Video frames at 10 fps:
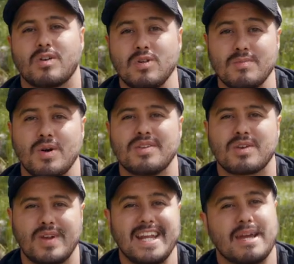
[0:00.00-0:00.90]
A cool mode the
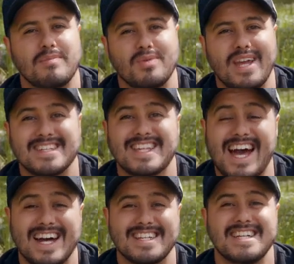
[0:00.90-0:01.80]
Crane M3S
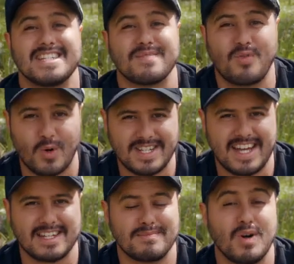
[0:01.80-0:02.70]
has is vortex